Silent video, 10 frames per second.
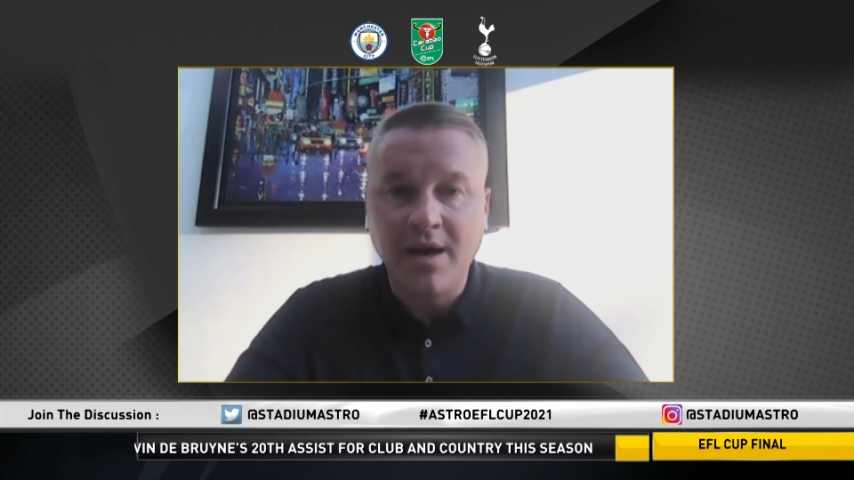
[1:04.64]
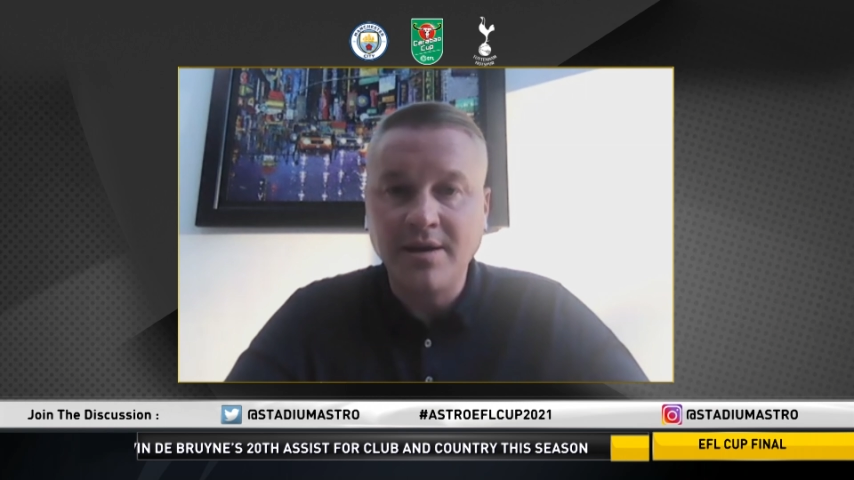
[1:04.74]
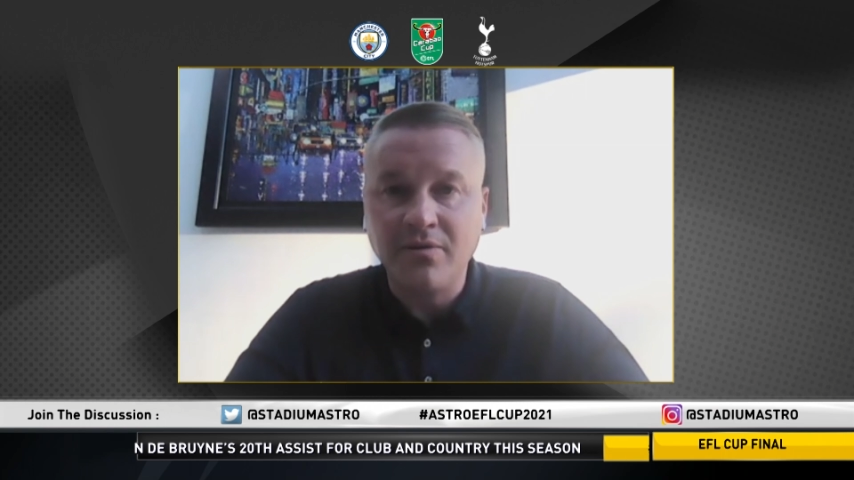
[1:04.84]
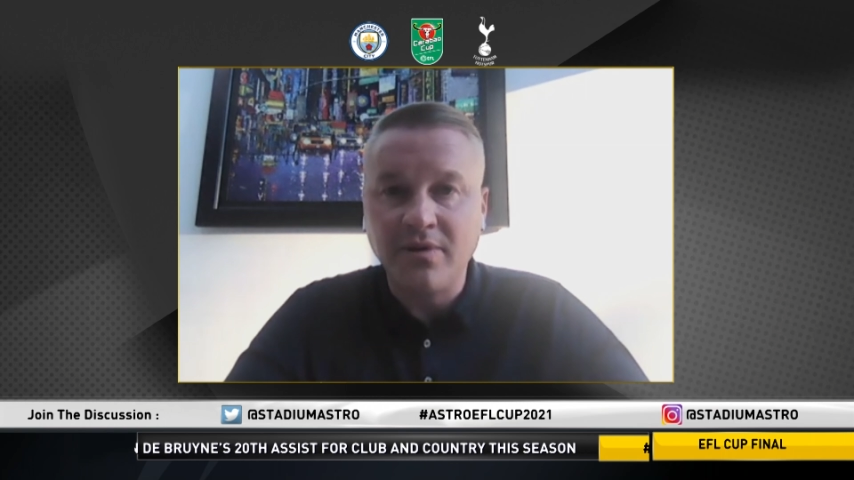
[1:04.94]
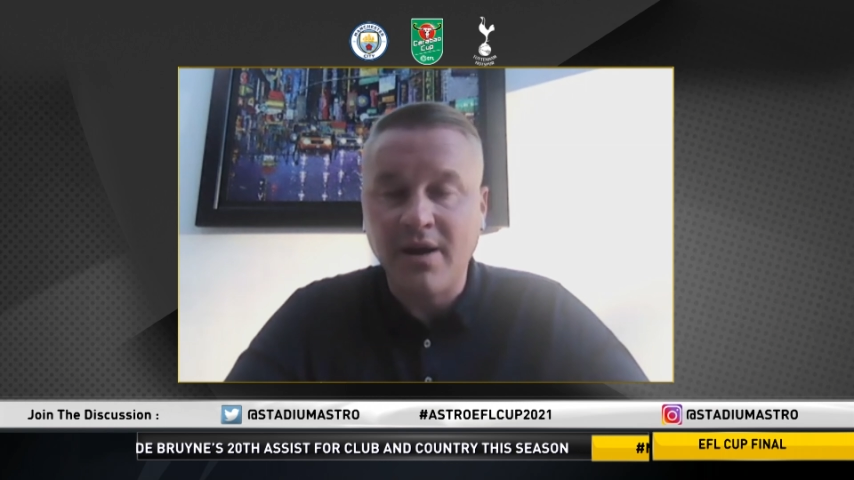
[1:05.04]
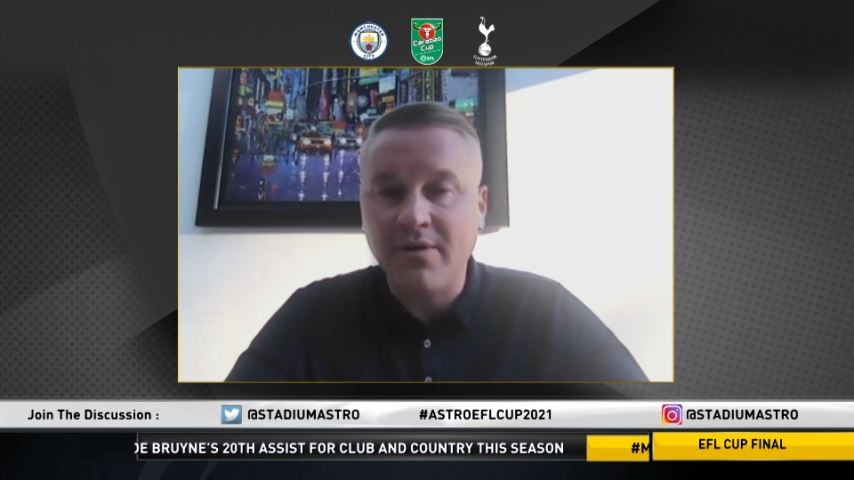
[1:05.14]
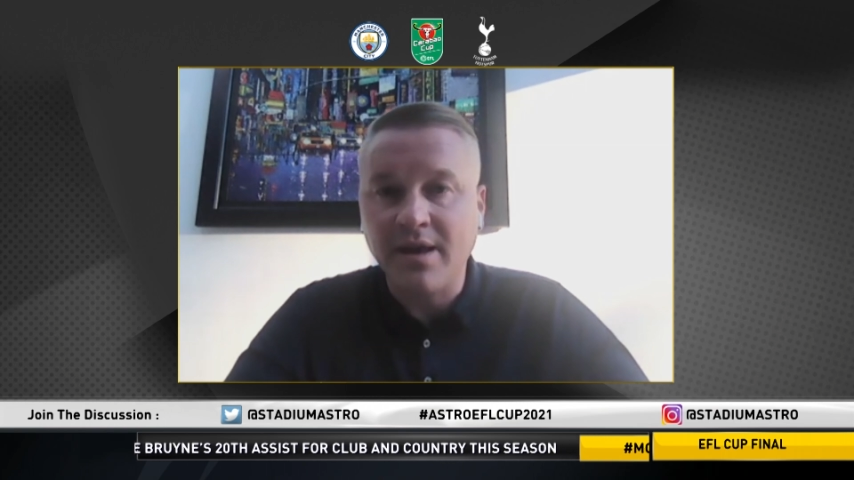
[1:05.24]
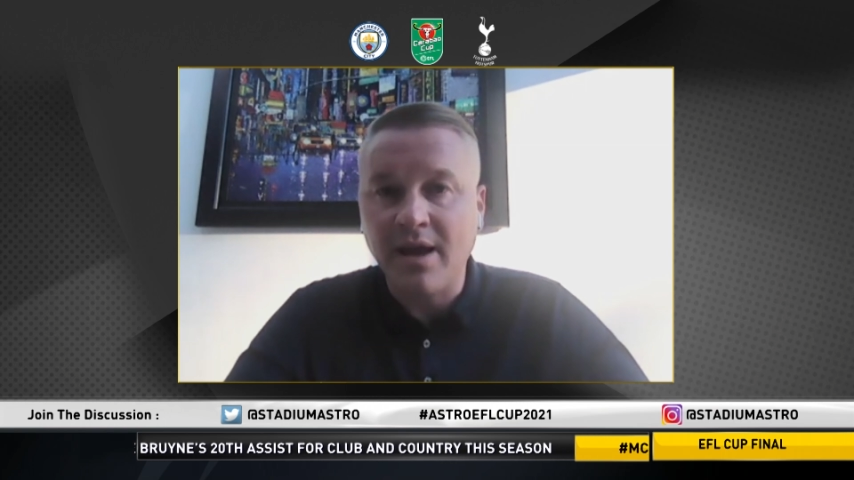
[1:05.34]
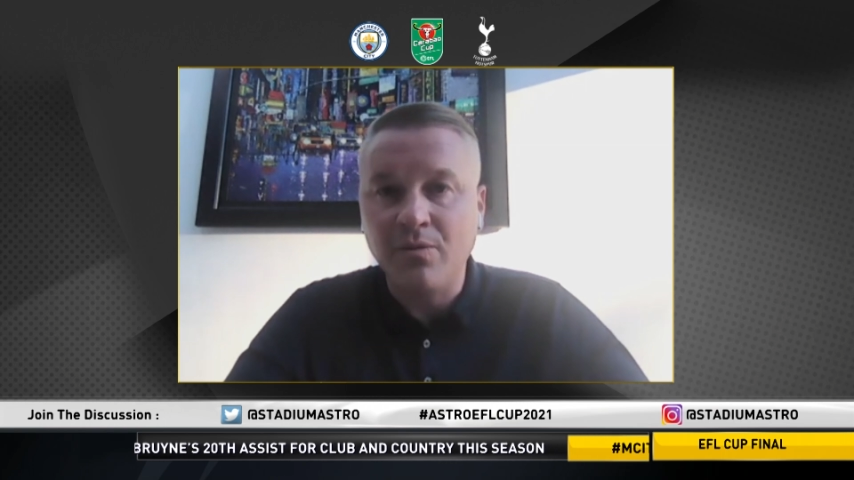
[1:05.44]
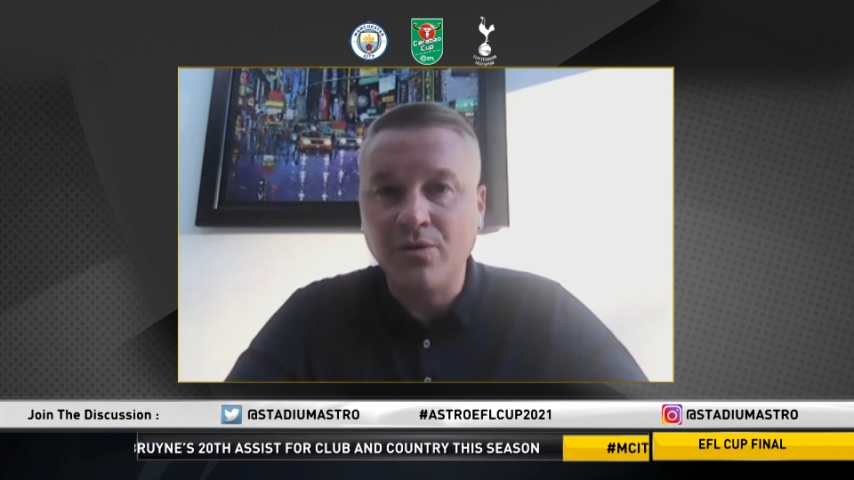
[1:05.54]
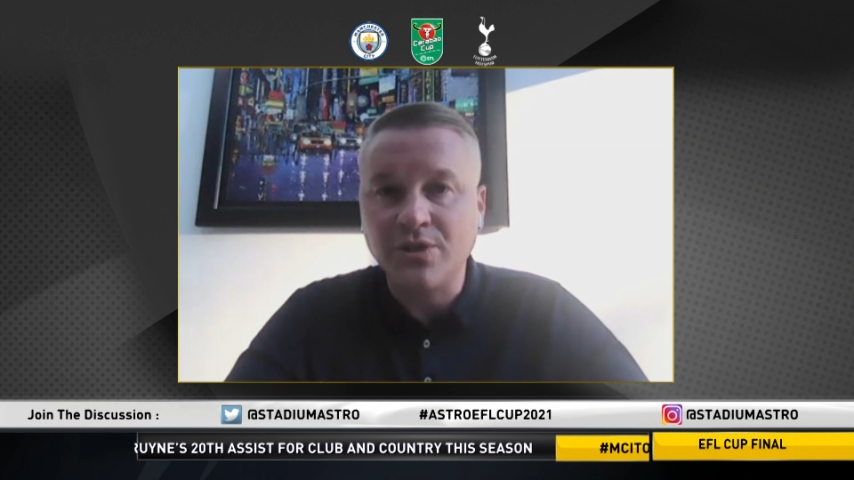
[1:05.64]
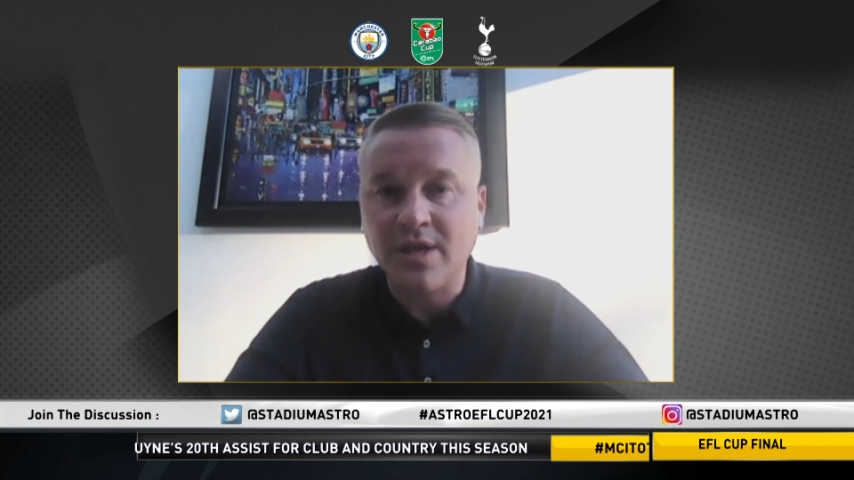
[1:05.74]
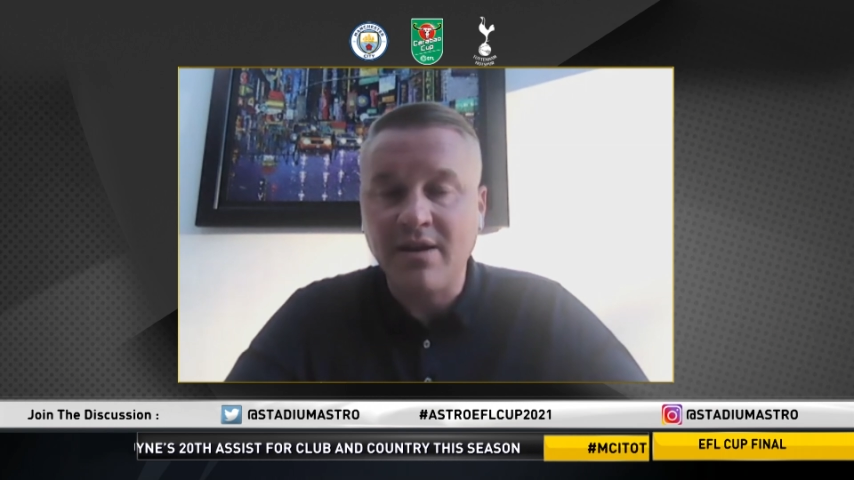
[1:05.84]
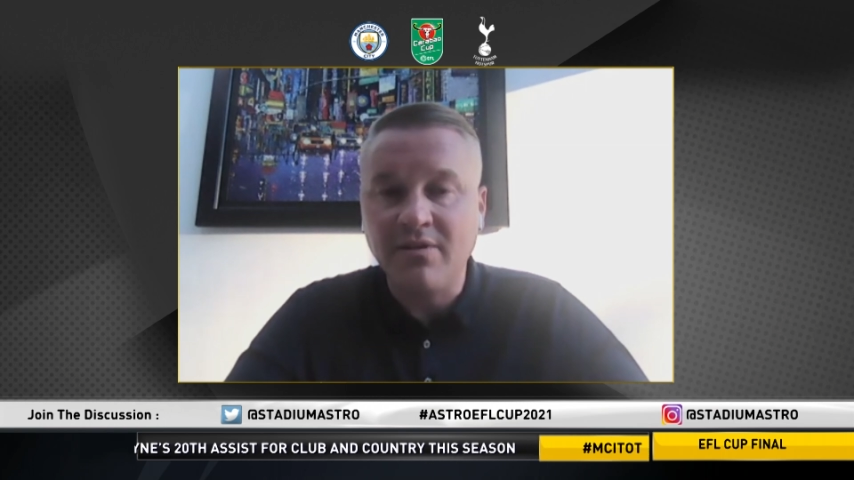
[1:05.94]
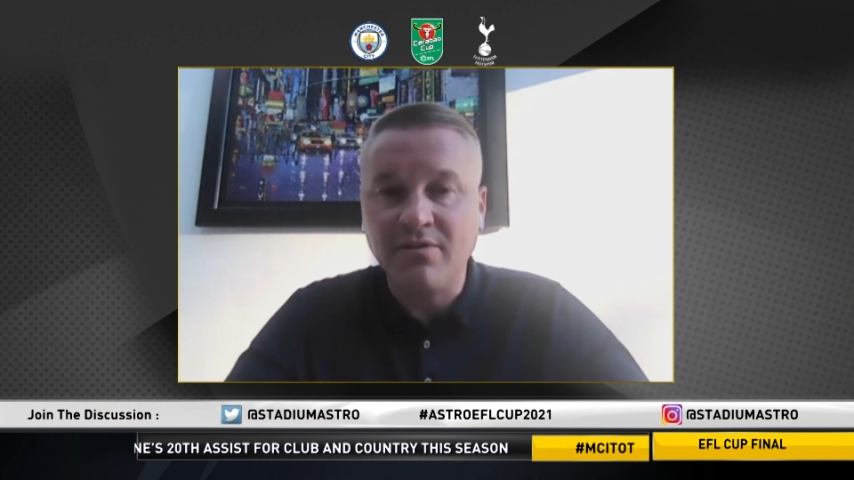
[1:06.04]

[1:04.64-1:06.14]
I don't think Harry Kane would stay